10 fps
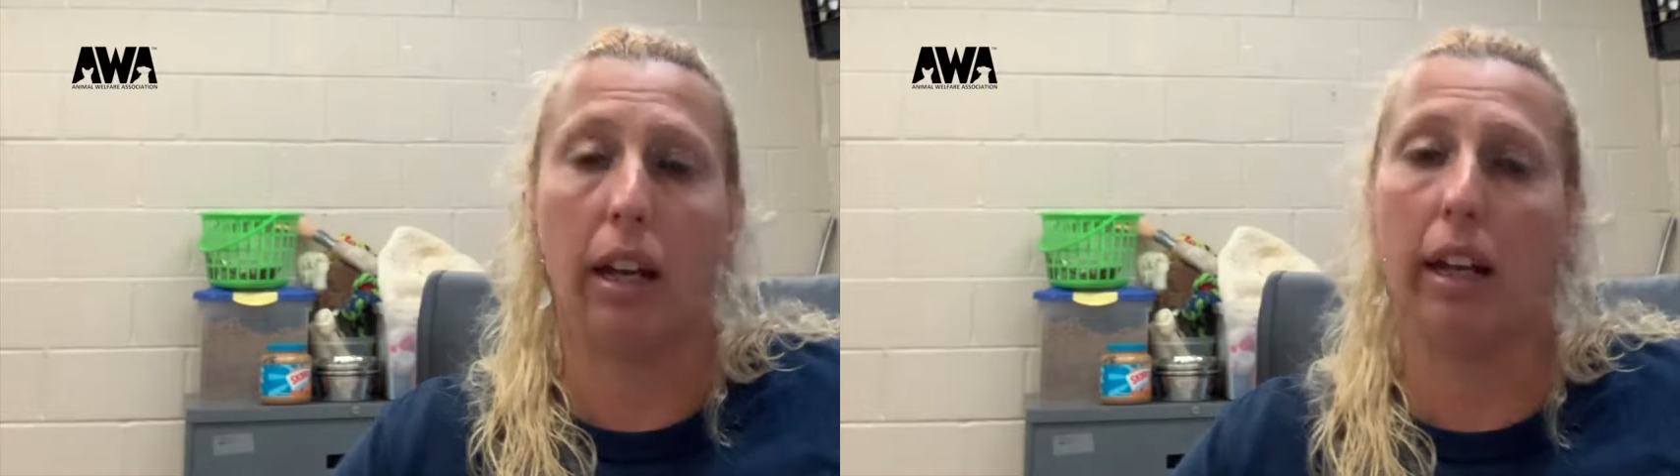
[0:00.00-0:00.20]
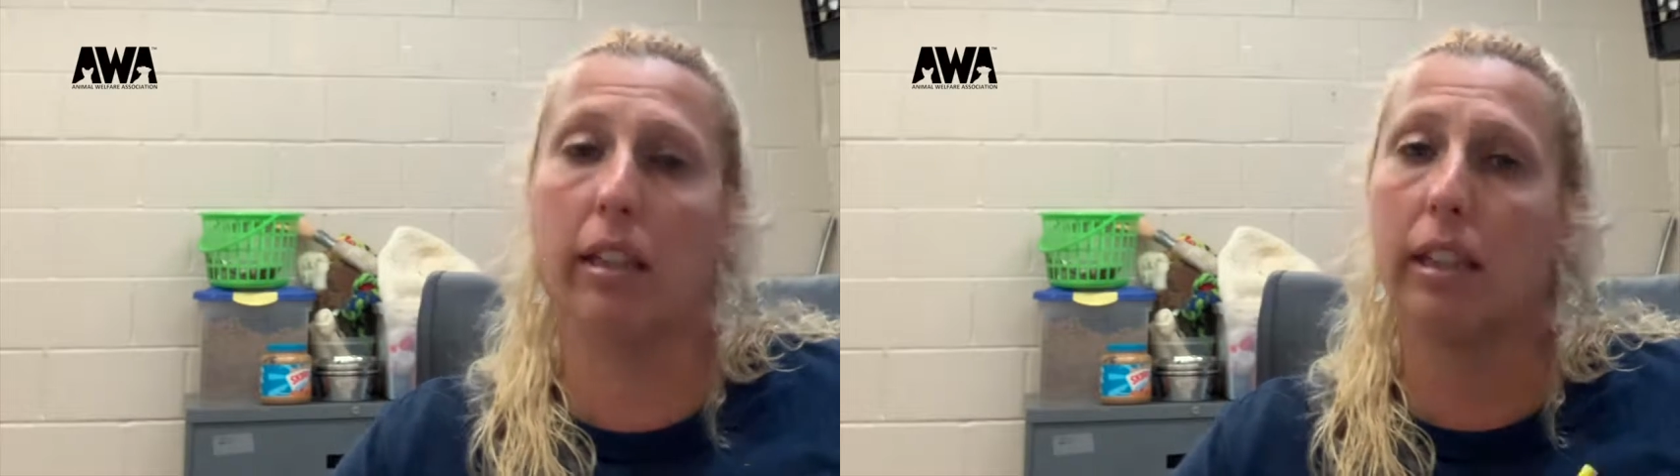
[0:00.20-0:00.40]

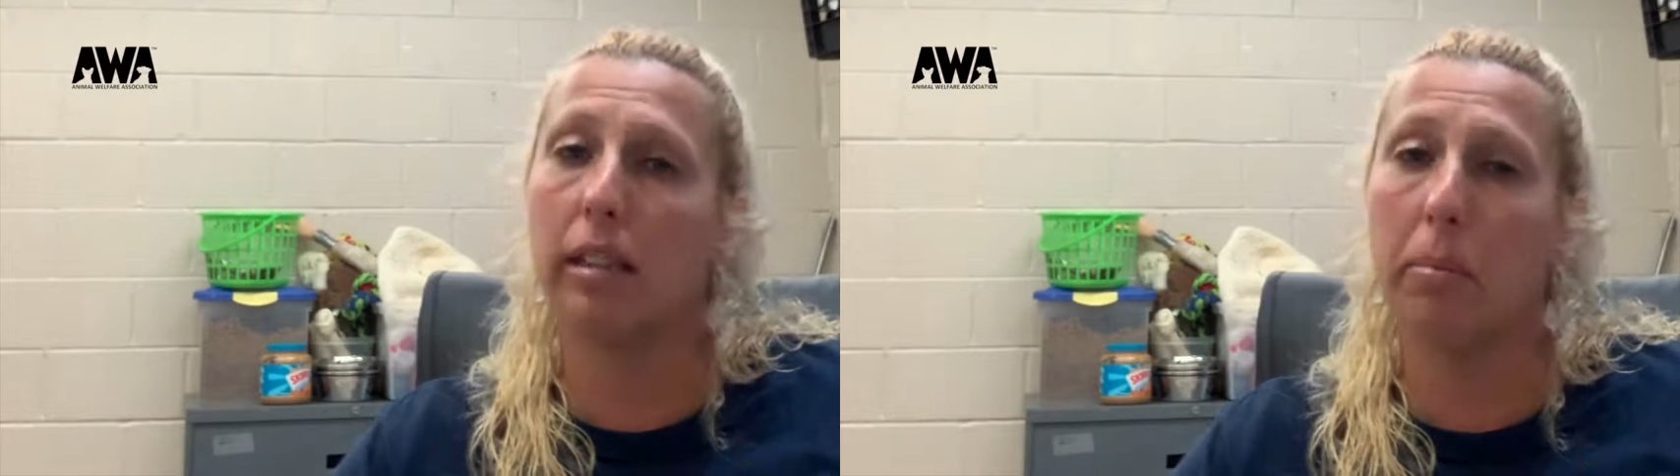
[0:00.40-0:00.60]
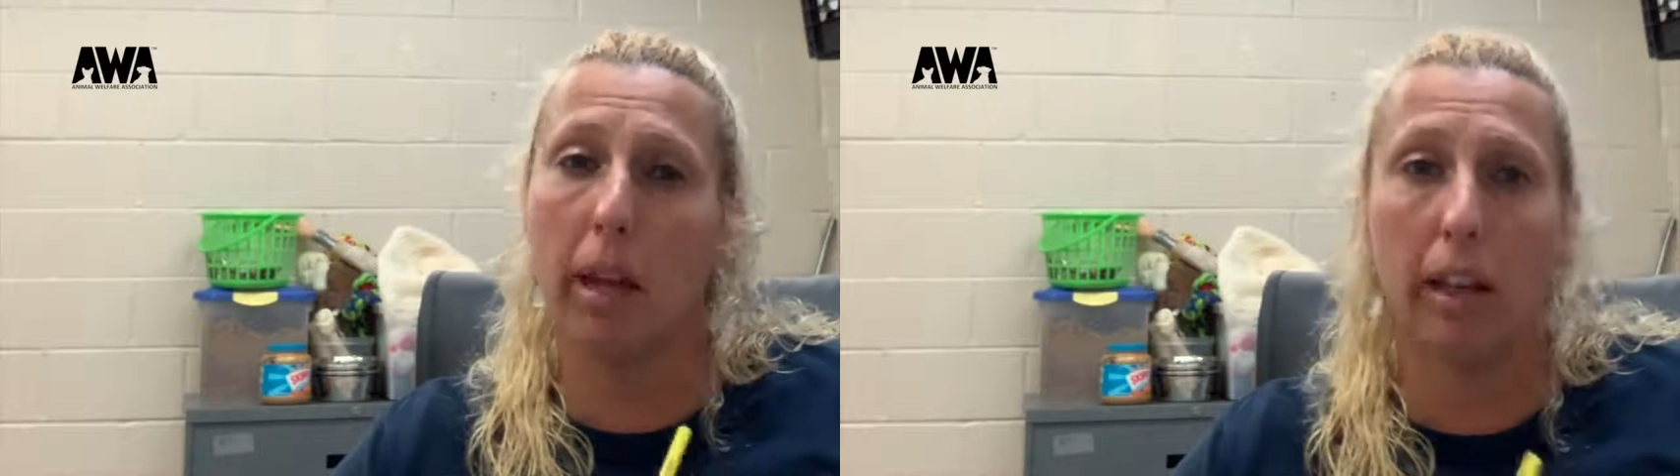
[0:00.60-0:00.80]
and let
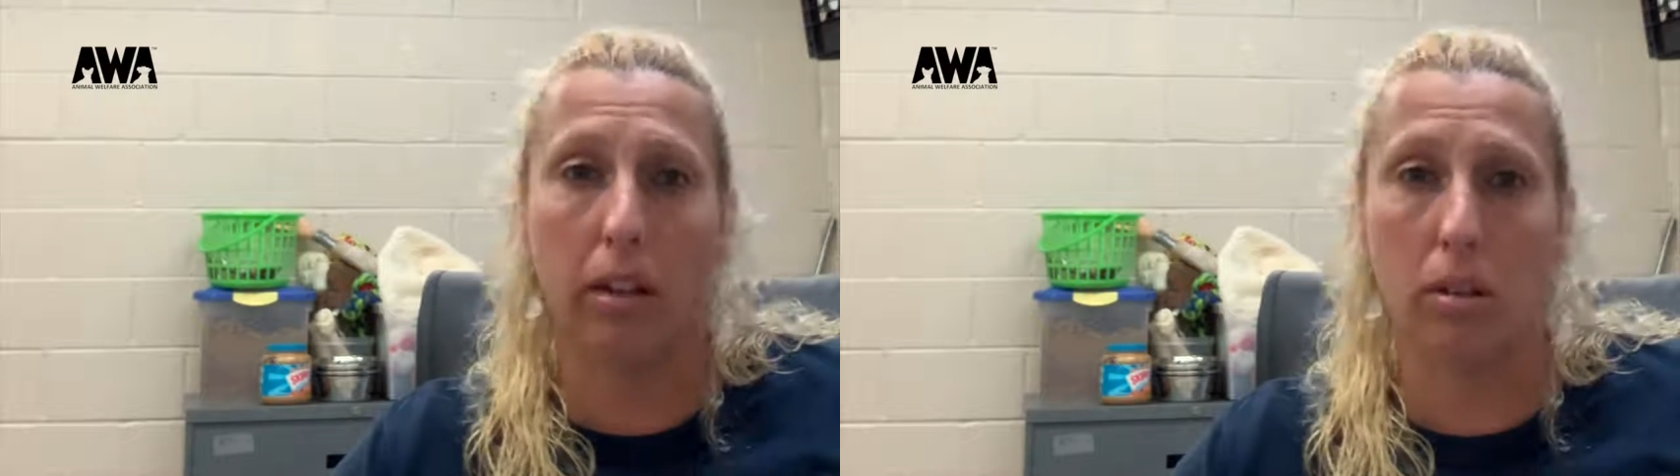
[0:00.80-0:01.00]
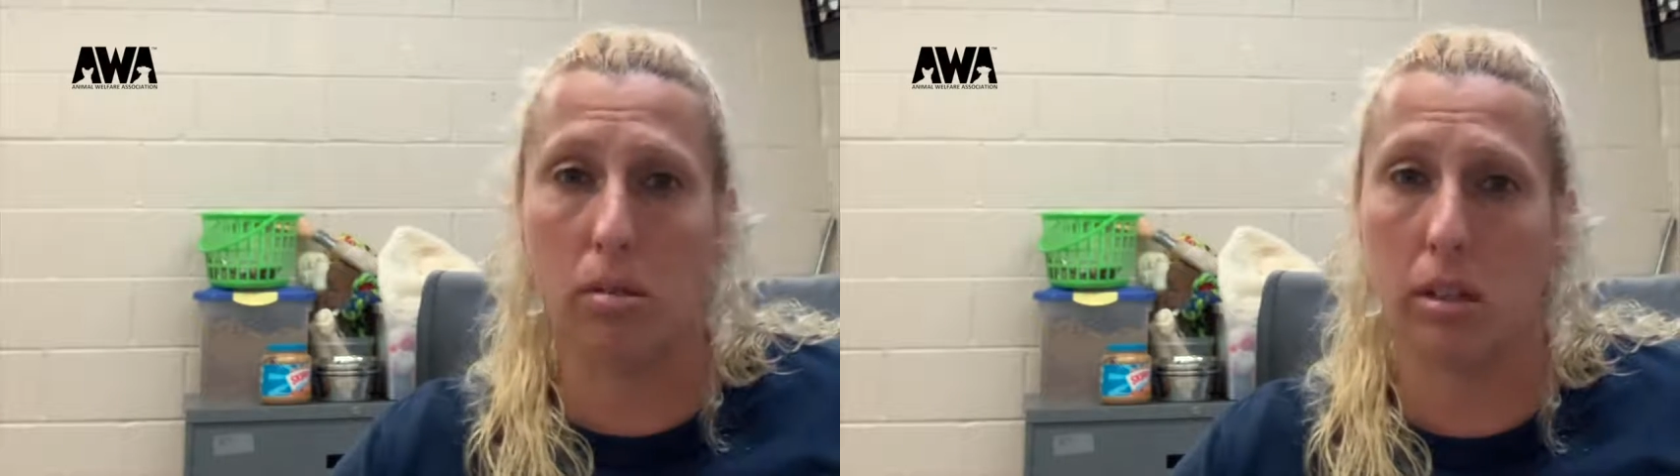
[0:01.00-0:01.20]
them get
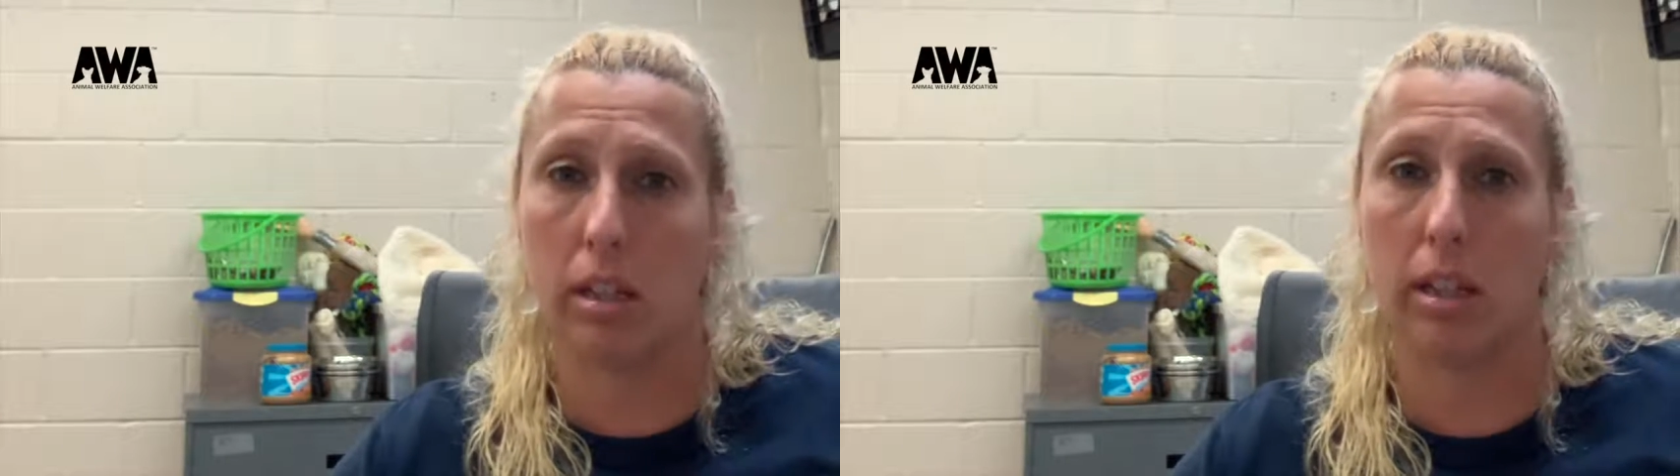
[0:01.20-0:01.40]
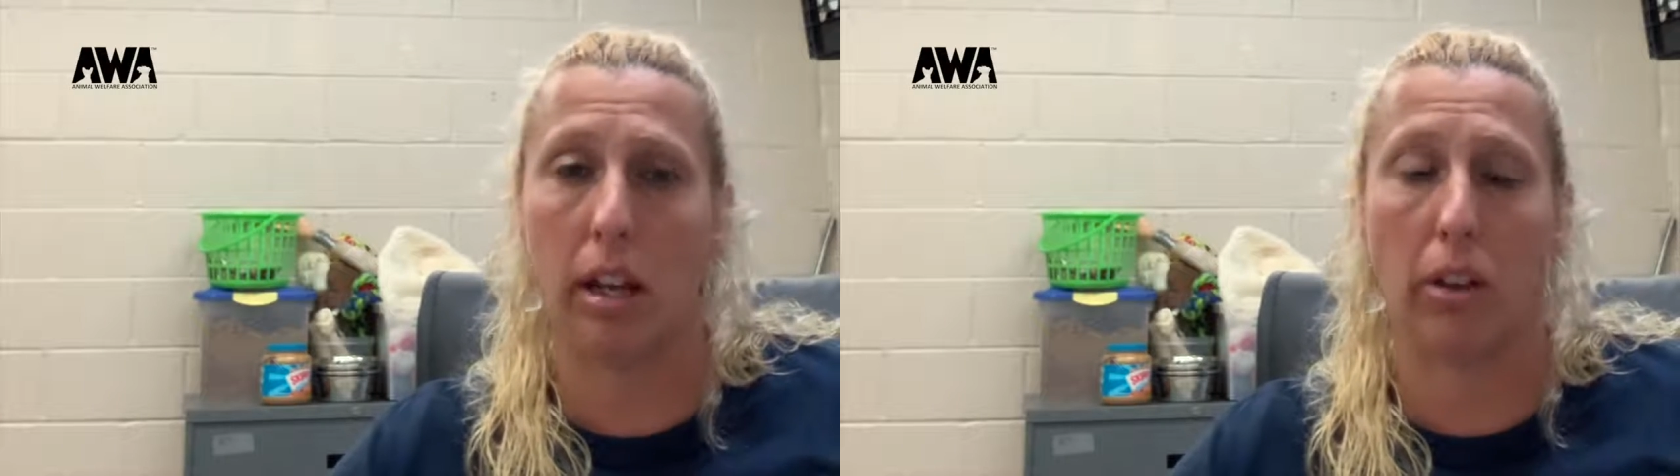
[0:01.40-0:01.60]
used to
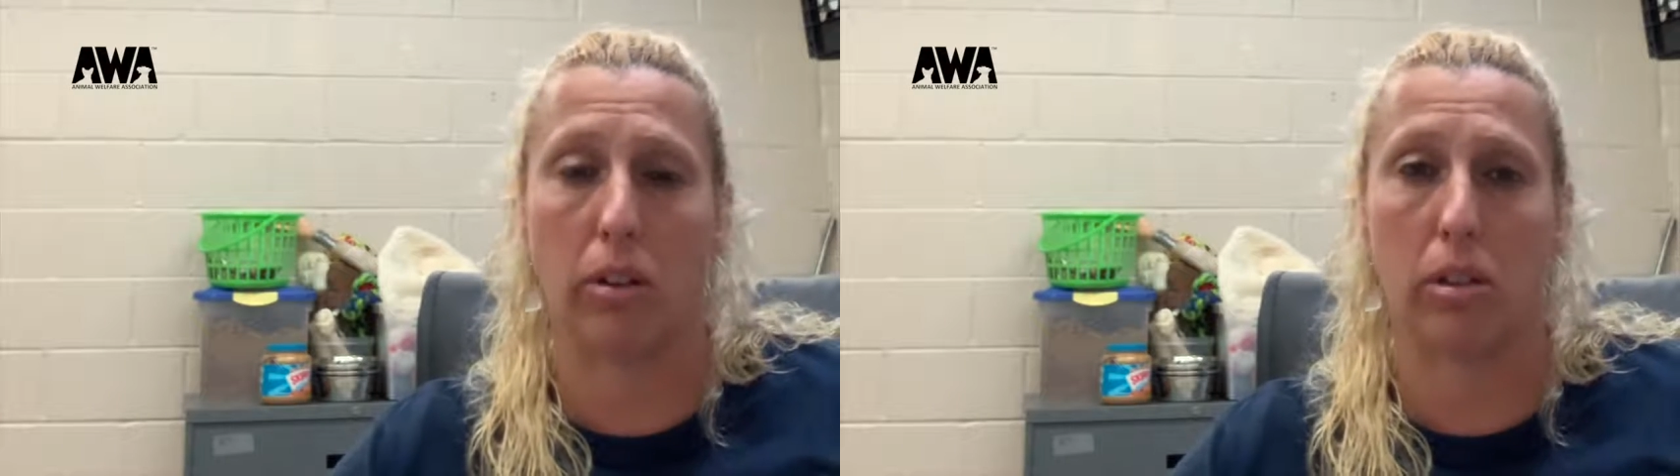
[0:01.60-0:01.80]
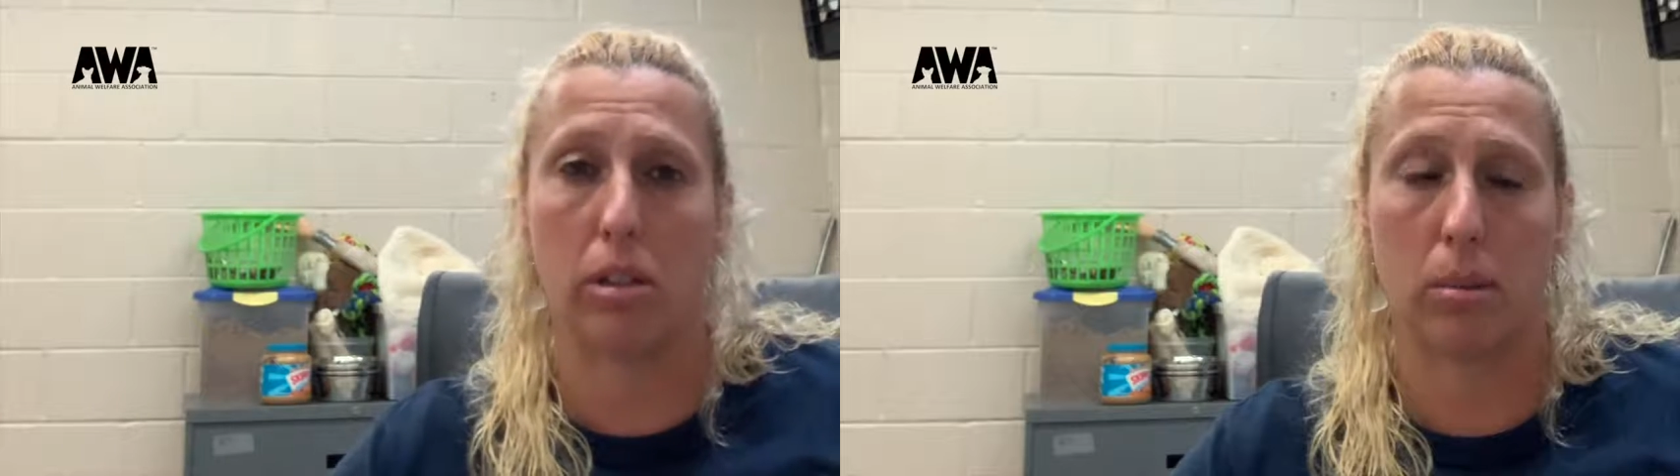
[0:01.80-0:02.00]
the
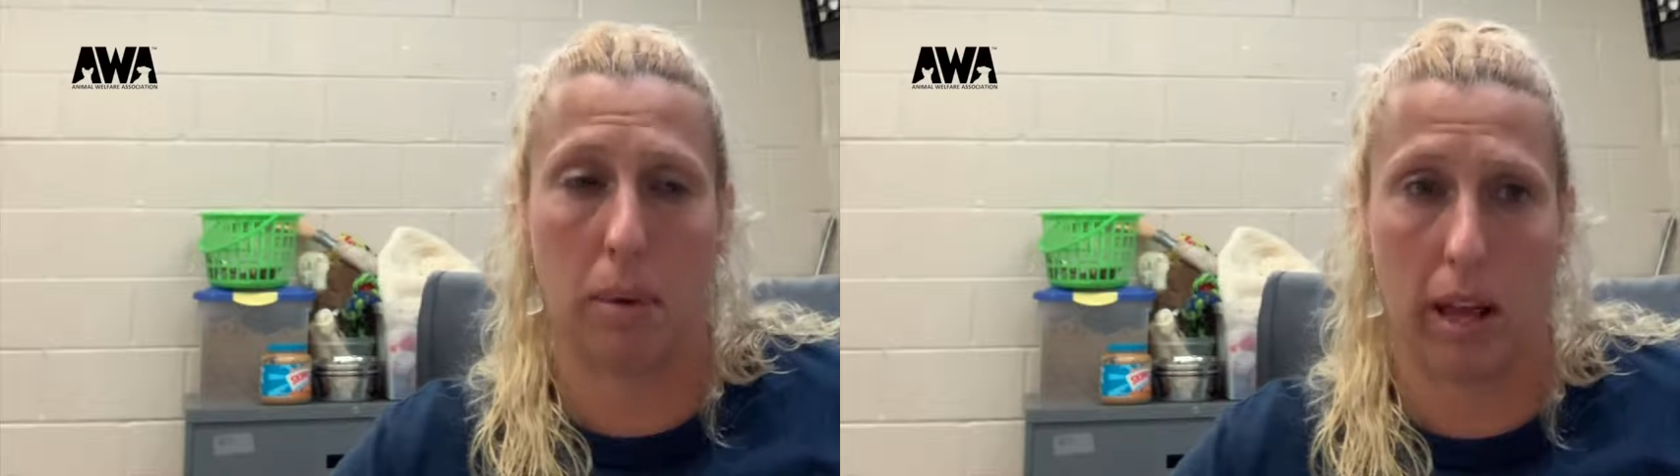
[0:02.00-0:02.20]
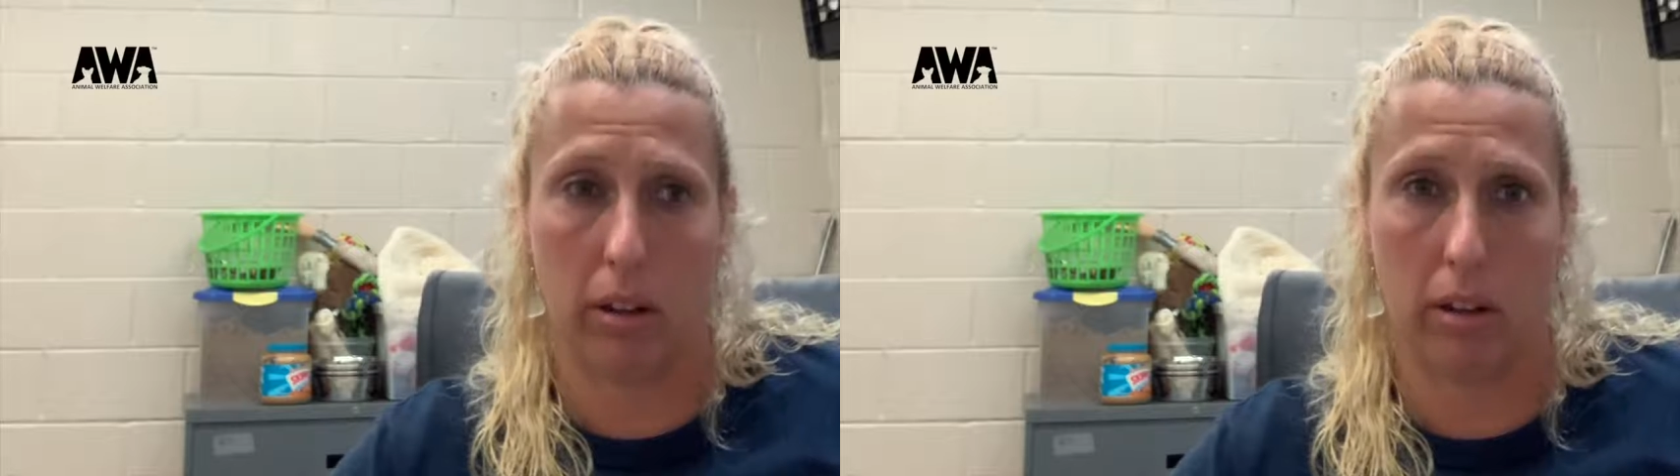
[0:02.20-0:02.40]
other's
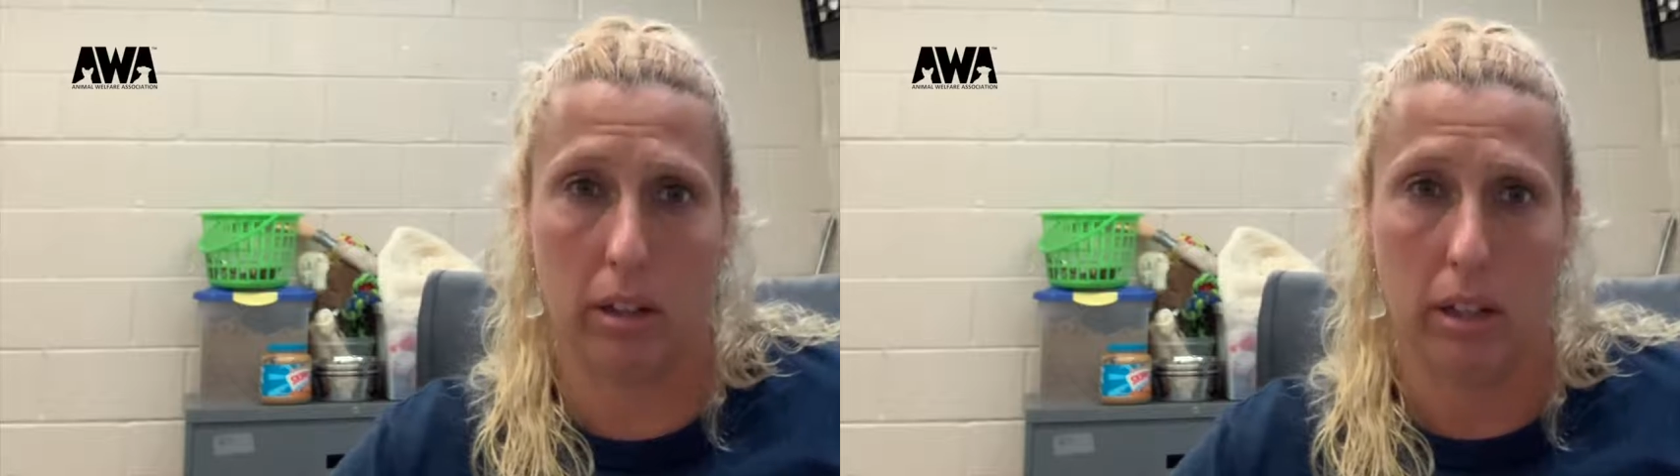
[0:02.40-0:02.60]
smell.